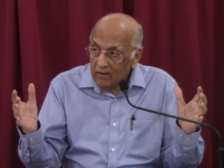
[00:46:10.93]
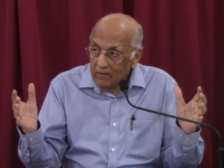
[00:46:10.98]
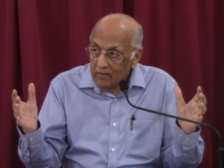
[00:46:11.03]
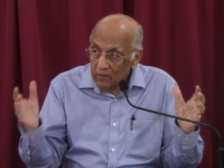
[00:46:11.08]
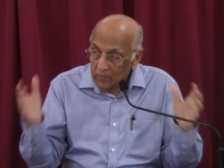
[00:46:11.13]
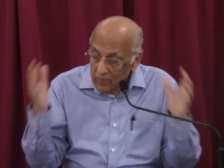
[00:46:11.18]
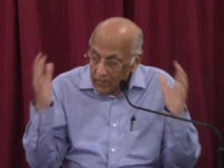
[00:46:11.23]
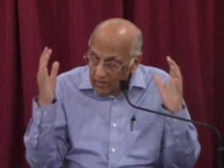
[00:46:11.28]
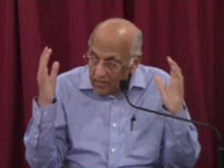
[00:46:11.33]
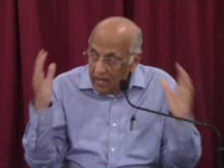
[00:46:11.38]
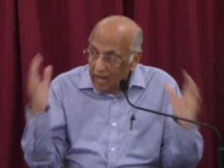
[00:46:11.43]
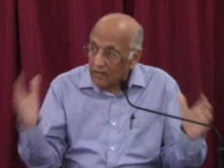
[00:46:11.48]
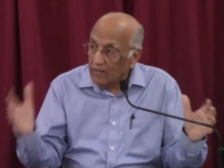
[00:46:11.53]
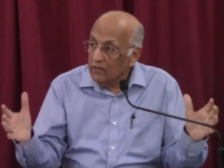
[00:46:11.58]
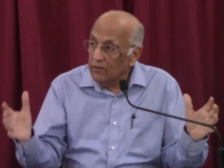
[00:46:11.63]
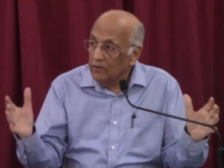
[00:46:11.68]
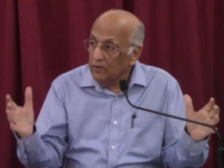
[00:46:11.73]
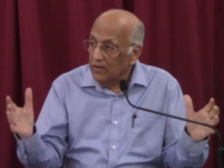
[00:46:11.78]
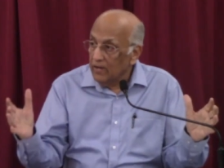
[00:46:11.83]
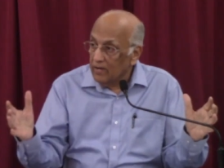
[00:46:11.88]
the word
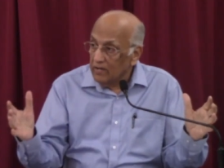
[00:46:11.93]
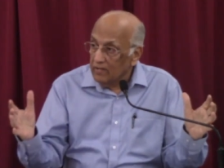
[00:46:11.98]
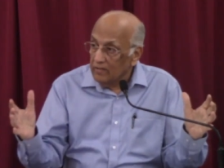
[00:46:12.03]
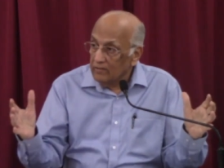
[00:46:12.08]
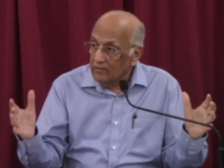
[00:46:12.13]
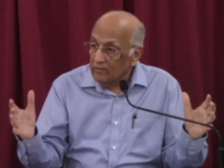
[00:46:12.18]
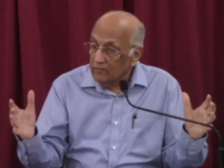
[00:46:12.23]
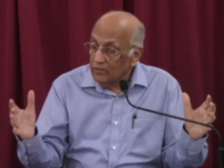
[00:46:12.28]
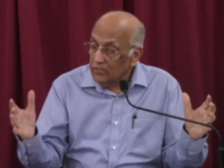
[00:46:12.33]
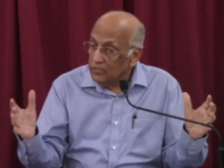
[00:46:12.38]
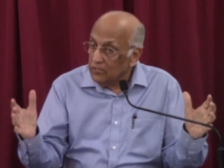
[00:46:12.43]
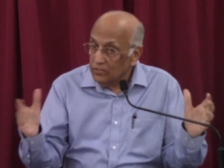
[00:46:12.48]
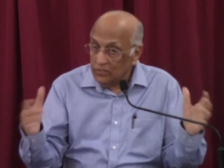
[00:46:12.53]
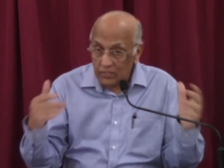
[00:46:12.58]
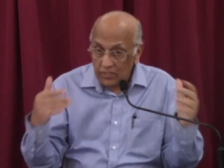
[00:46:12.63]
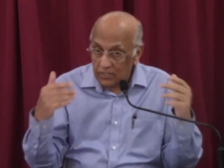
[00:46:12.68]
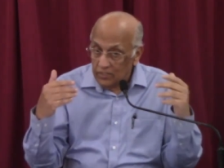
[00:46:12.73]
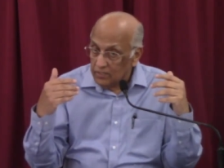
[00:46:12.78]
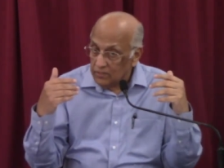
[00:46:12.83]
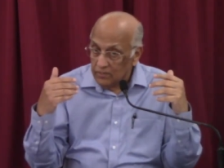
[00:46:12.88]
hallelujah, which
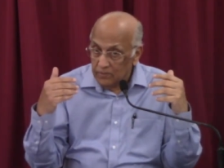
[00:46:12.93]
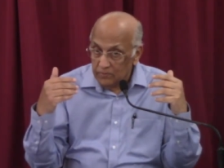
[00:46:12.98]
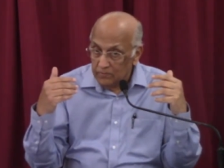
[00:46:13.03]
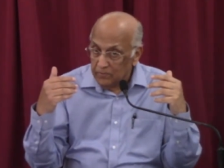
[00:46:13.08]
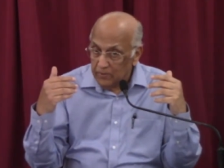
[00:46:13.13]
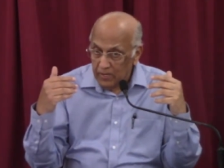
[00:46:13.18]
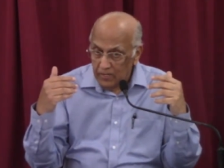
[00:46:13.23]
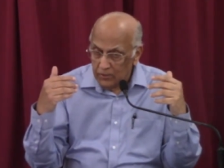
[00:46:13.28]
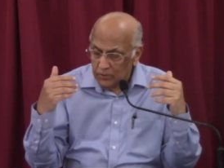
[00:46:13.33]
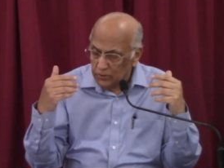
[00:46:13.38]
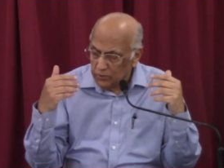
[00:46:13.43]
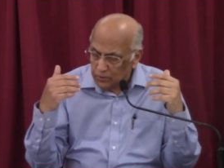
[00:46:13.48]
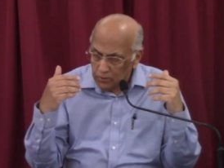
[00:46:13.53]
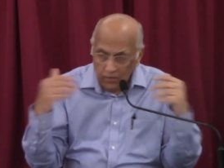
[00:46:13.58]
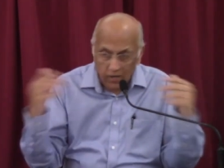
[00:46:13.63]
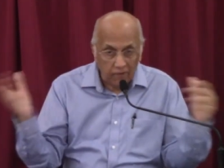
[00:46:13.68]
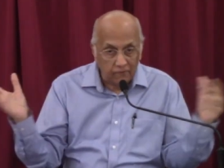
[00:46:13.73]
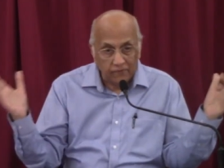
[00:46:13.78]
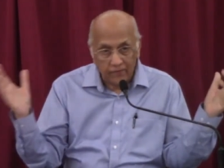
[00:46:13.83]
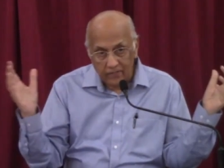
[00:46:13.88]
Christians speak
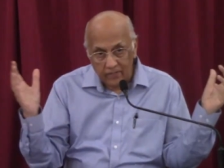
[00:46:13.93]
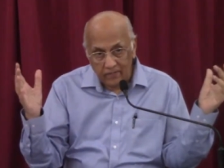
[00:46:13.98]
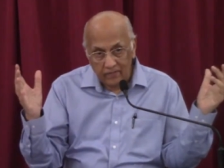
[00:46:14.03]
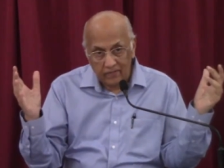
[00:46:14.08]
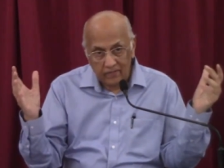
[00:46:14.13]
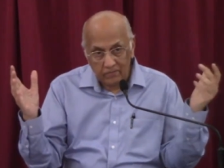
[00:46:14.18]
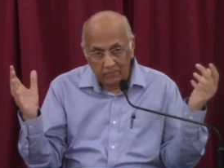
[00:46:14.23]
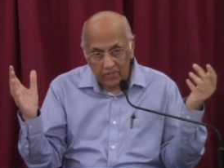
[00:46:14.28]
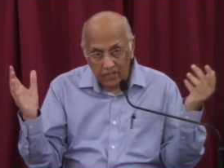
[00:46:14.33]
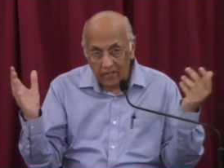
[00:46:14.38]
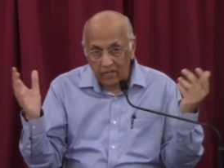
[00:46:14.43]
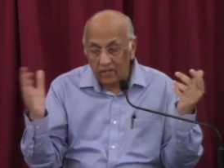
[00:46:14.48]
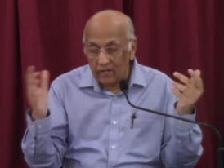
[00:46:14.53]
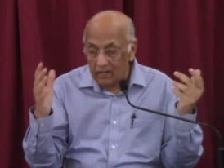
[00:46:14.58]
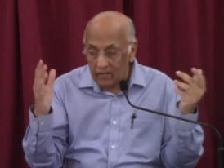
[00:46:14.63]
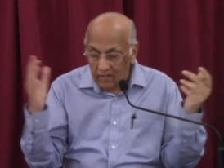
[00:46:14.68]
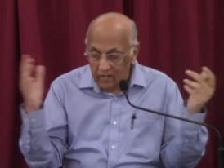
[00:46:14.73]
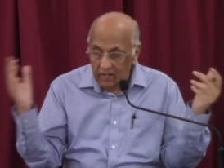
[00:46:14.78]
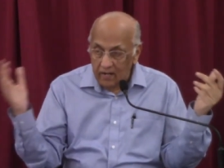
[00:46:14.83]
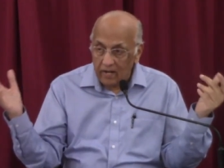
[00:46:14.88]
so often,
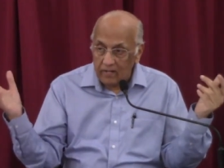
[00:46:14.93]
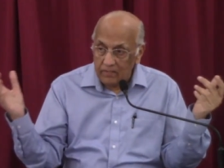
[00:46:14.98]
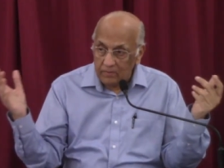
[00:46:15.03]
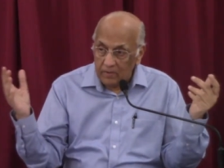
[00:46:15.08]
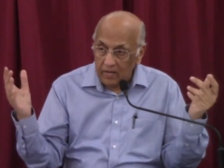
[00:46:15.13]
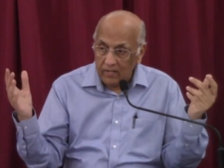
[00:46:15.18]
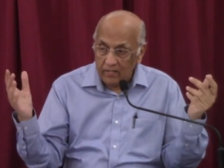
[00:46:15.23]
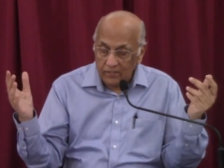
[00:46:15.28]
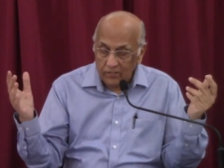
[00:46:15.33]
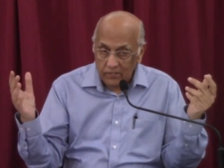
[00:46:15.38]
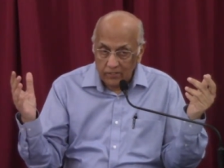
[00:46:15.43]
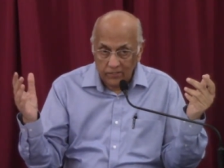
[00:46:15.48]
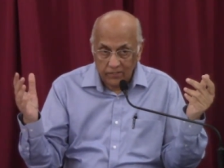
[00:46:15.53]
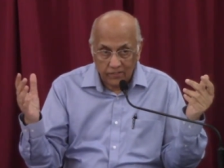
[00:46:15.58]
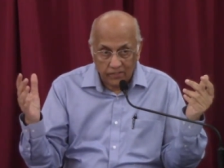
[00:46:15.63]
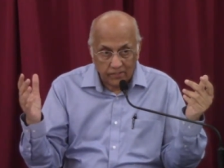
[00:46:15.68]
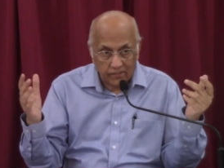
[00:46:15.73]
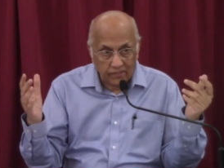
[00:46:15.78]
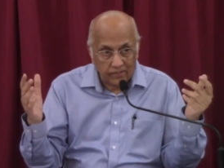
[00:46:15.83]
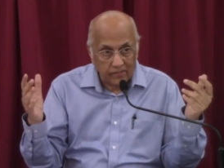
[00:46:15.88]
particularly in charismatic
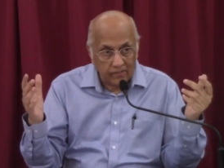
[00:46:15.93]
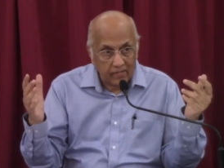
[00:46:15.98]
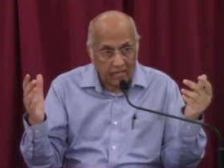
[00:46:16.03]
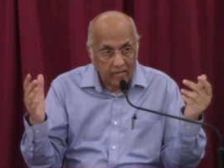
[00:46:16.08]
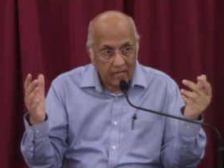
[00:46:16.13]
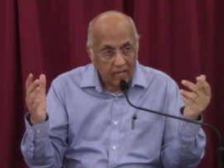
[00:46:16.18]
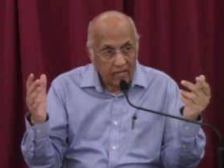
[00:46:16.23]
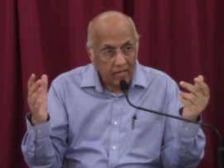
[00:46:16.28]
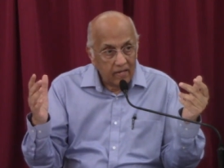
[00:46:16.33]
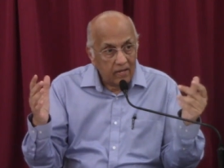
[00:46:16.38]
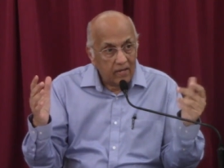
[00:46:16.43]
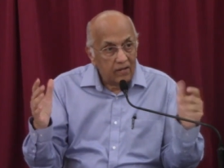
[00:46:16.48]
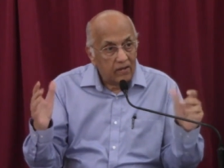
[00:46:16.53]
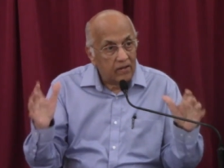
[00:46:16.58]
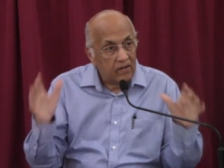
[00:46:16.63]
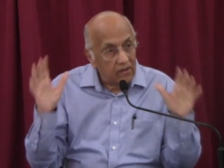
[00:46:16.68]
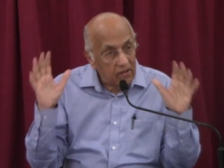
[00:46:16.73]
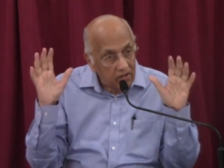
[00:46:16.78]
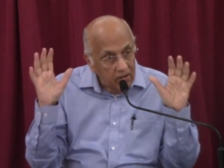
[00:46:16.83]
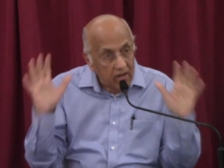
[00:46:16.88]
churches,
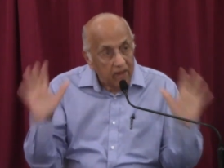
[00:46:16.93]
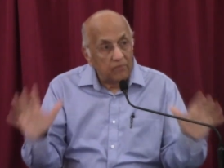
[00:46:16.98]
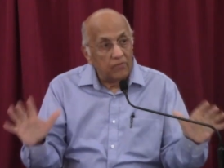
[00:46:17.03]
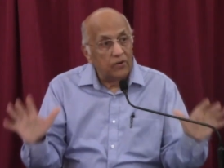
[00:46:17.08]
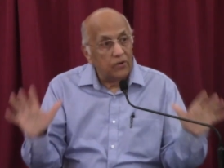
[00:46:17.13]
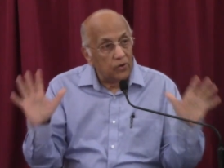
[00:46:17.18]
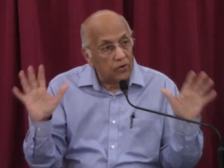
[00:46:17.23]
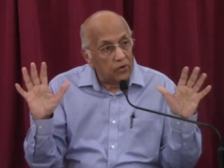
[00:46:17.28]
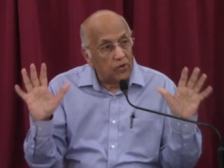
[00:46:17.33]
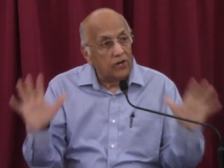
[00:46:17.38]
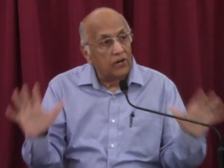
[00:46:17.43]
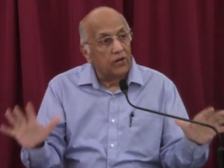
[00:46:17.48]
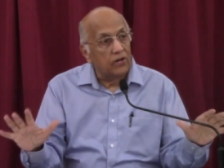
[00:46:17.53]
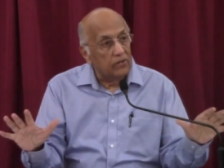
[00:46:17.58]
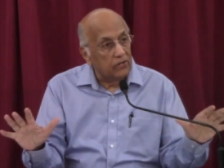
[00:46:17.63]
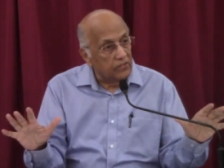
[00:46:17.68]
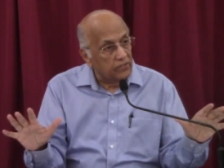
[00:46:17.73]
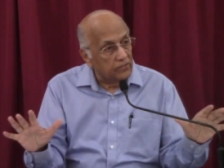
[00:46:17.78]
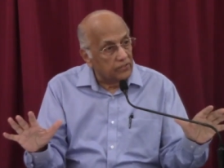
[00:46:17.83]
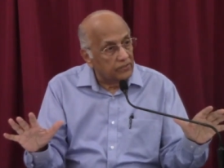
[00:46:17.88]
never
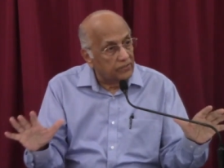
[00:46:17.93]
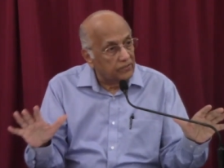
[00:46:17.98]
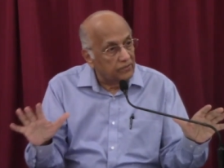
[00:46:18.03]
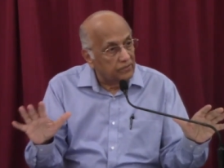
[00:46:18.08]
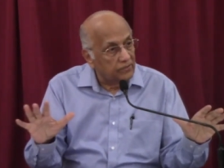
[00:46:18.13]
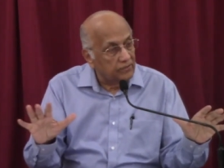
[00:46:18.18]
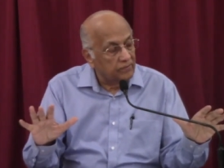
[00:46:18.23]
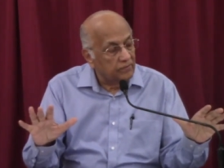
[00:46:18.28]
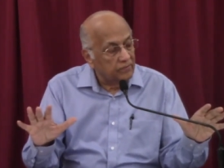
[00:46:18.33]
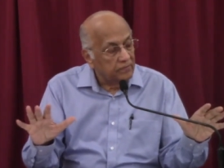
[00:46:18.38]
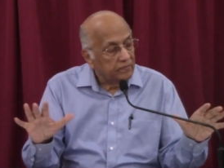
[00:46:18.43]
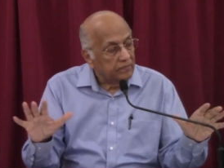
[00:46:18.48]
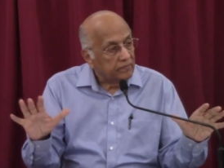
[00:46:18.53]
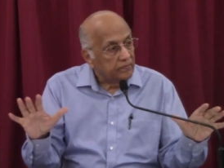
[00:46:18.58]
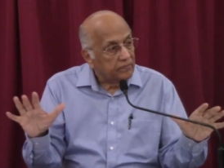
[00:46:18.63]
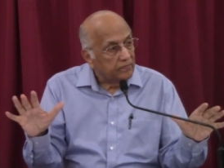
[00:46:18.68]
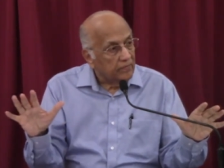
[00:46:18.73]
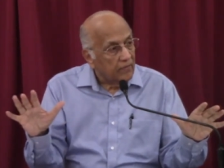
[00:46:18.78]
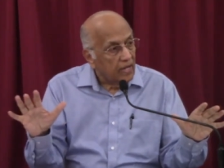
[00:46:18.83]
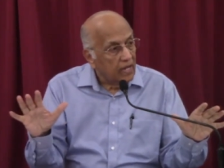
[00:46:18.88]
occurs
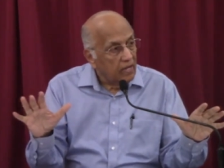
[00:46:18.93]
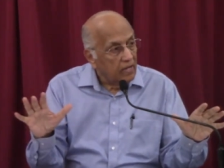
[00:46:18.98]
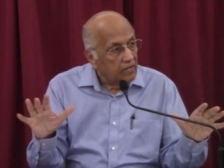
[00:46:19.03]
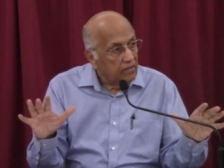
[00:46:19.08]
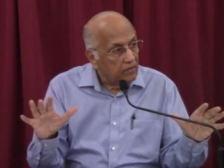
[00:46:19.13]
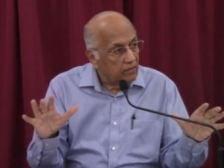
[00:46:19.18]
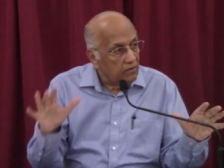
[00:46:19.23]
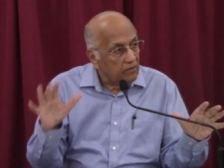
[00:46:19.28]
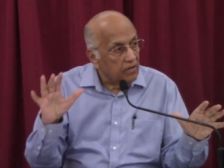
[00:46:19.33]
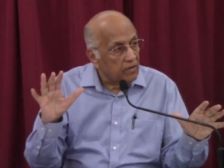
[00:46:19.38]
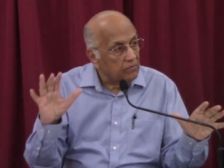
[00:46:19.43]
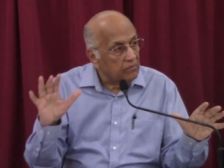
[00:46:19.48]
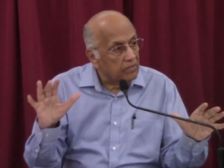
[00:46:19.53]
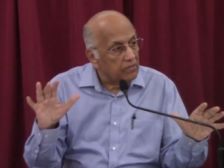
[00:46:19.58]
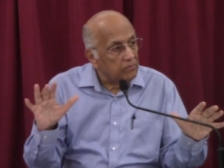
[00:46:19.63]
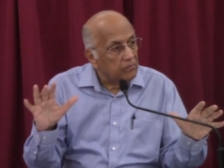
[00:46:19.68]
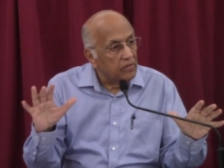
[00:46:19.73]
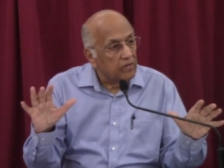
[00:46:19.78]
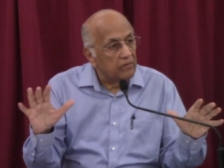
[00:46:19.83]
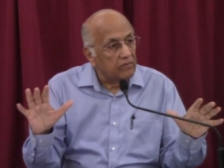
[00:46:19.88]
till you come to
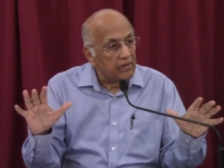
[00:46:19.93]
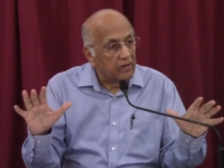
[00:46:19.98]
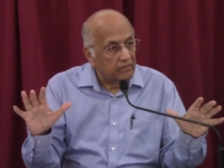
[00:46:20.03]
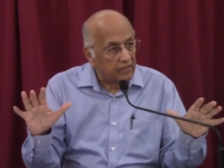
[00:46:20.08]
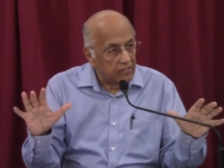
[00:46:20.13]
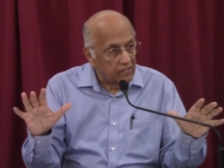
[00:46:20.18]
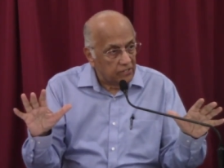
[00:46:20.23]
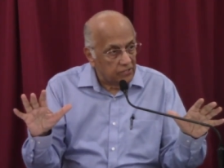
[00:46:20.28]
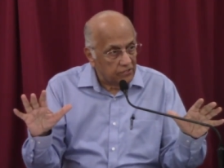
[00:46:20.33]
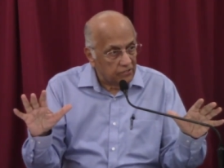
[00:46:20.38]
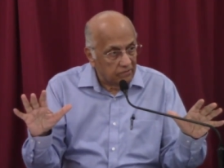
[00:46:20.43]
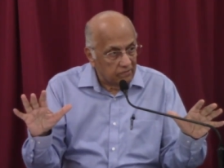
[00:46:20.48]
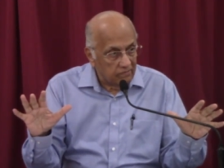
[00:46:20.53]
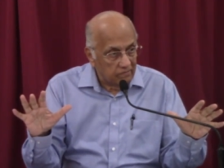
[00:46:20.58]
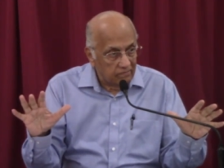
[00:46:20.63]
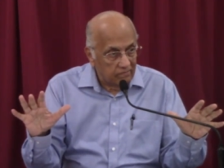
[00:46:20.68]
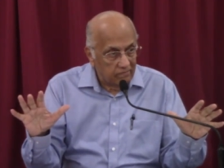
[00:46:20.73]
the book of Revelation.